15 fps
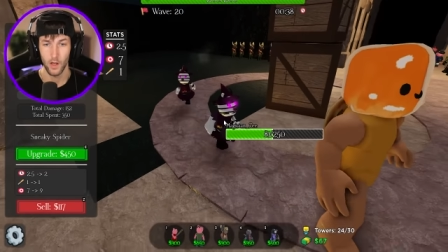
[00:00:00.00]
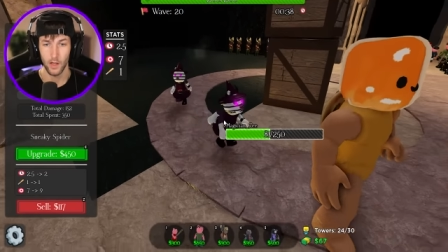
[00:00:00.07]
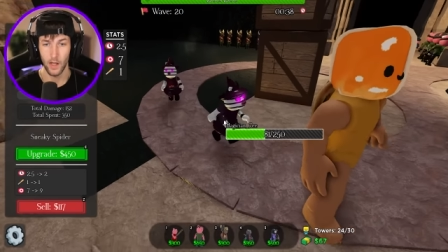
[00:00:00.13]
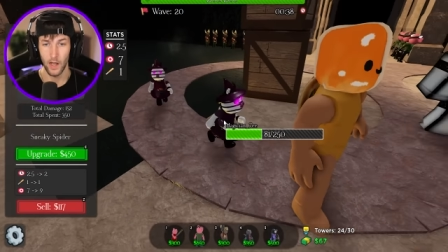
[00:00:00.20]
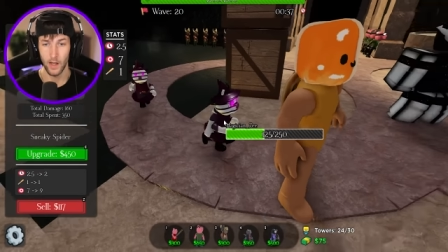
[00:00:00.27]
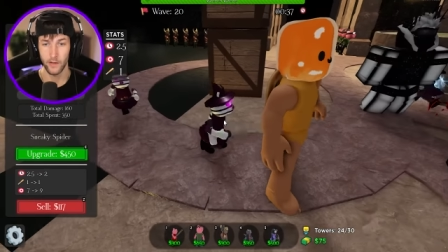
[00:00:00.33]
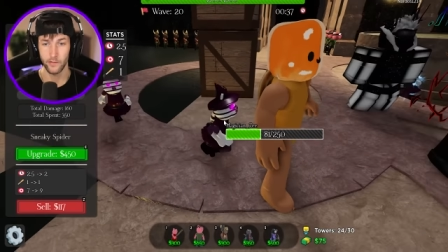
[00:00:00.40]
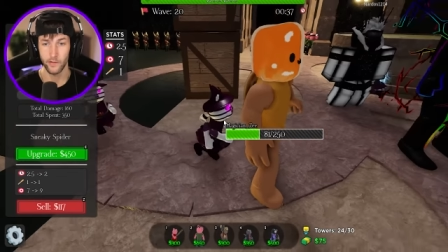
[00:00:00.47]

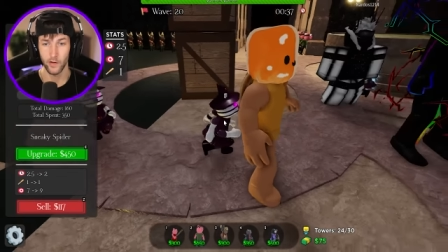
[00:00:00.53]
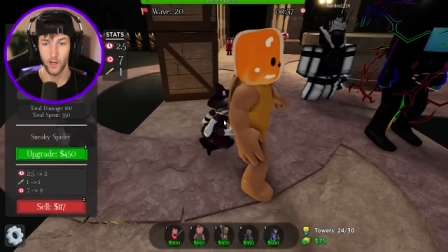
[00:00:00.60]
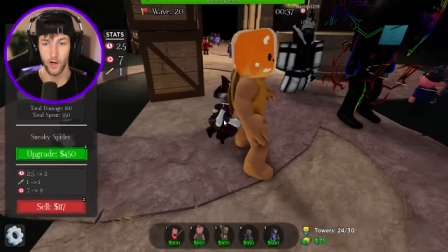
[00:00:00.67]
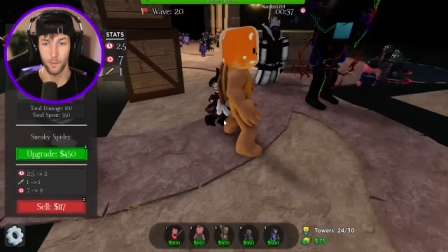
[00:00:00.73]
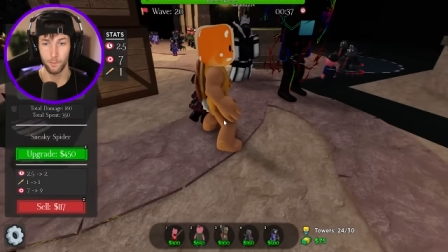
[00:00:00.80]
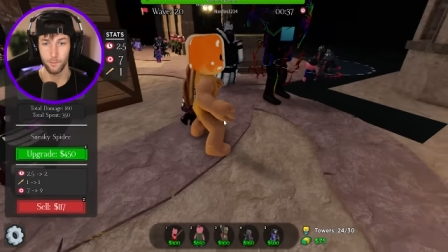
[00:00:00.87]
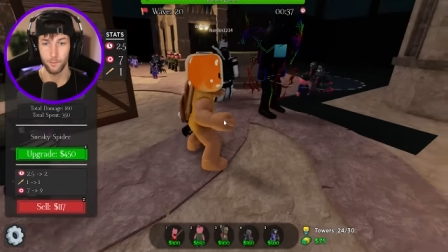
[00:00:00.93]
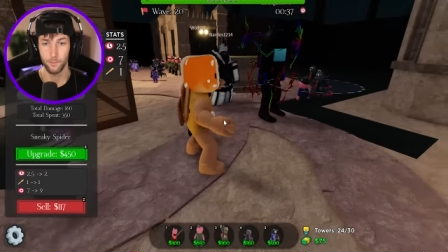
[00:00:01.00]
Guys, they're
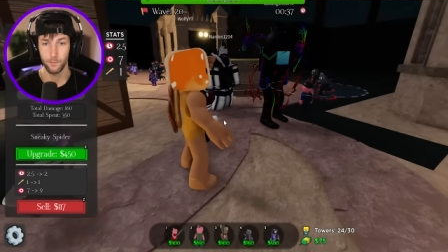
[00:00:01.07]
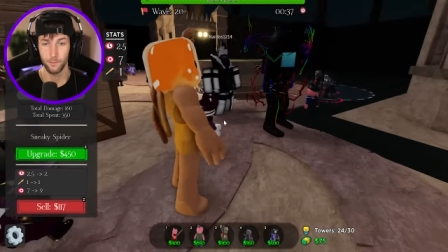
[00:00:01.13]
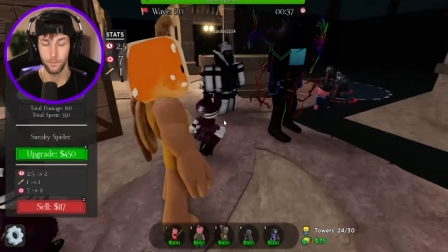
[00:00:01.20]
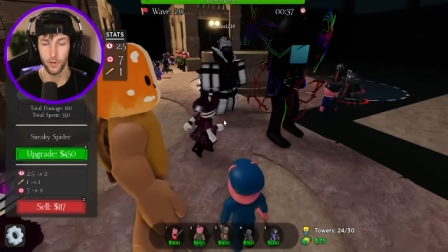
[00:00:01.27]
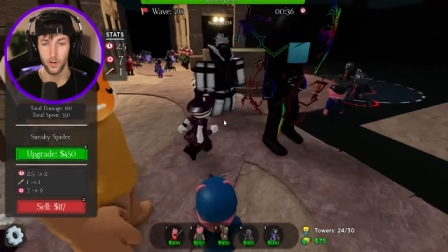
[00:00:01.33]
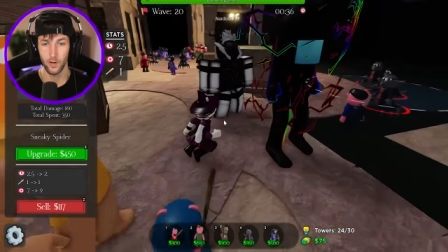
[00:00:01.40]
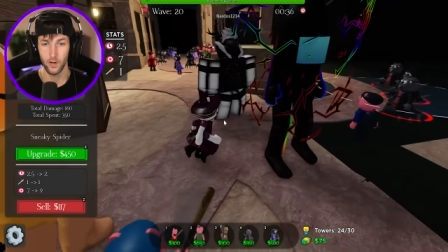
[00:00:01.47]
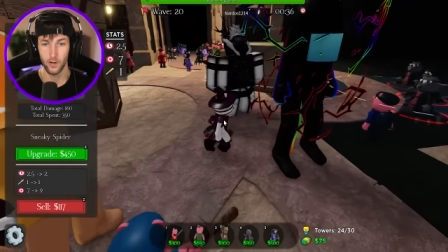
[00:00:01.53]
gonna
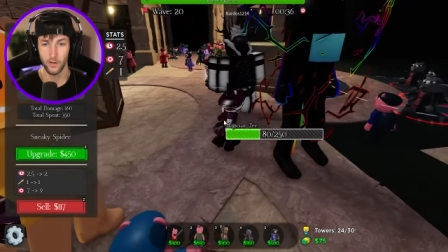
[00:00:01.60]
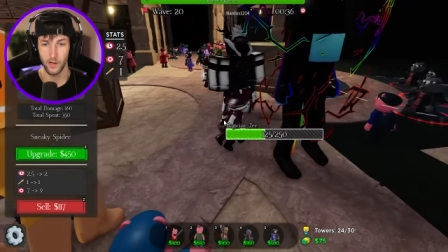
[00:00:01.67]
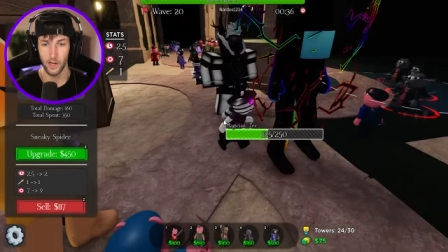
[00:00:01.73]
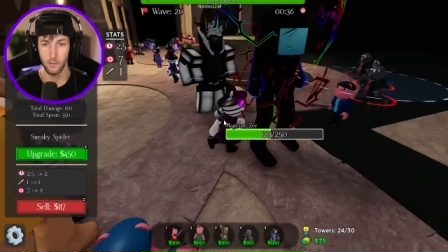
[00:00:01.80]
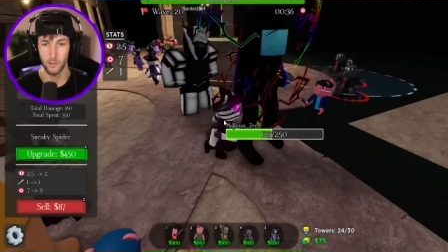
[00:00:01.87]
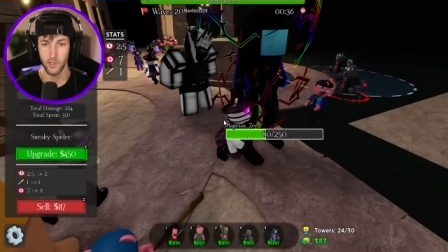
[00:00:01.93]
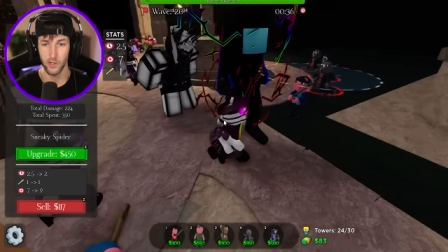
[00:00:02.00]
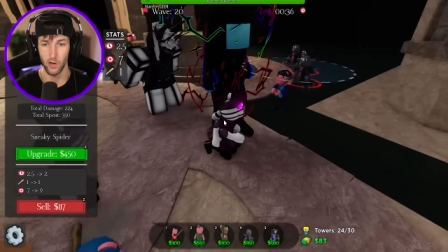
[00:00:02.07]
put
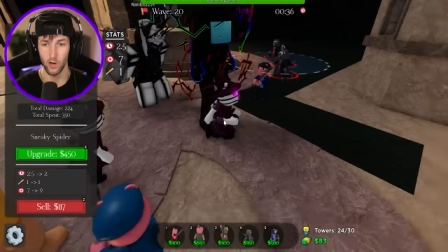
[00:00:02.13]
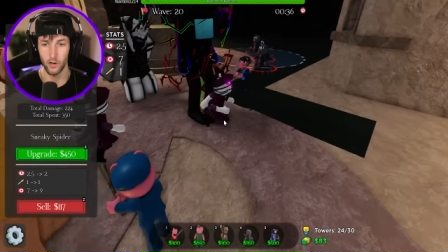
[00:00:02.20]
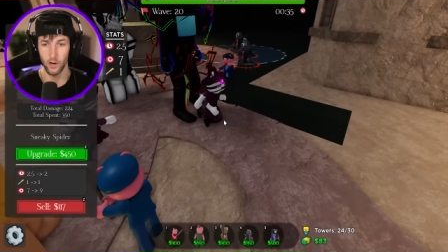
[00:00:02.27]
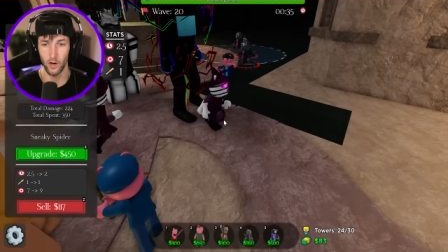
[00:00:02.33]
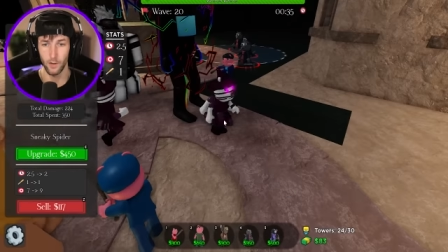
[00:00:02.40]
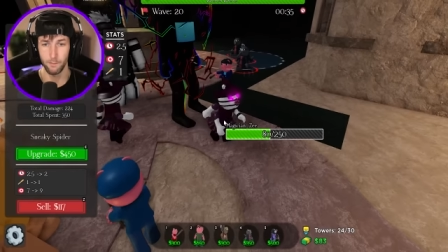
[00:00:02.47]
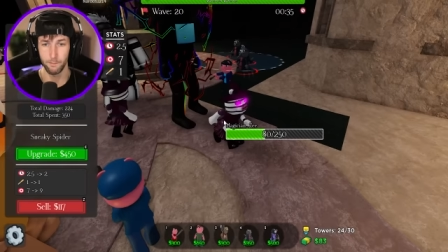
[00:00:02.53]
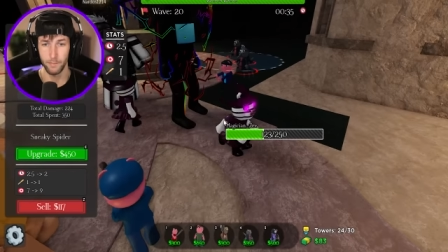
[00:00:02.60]
damage on
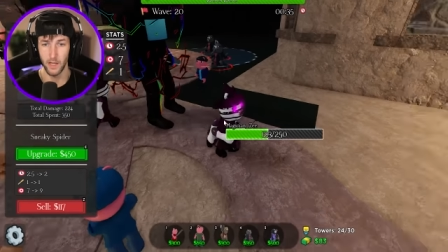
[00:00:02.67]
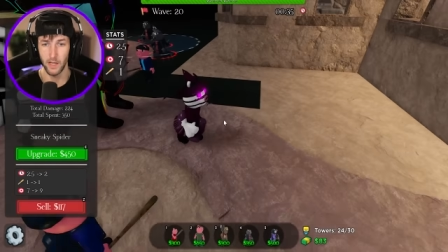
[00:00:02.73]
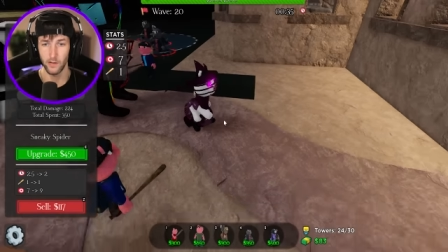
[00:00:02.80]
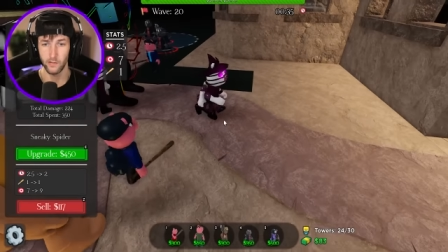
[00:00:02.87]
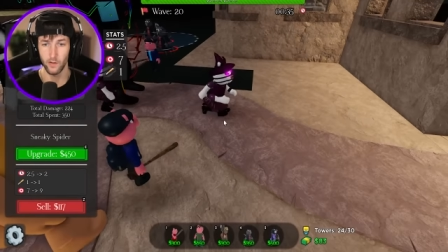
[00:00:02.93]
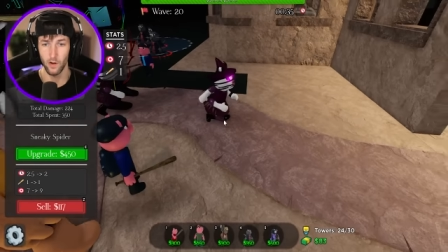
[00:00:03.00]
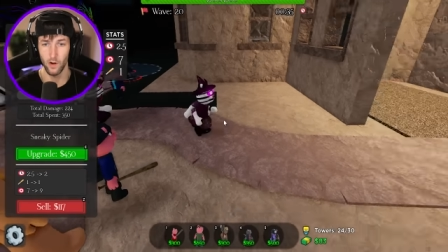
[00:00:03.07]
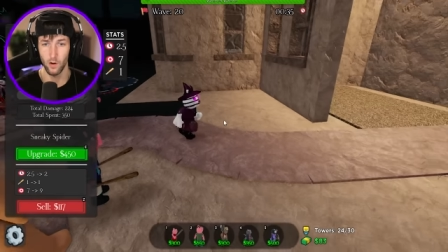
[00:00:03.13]
our base.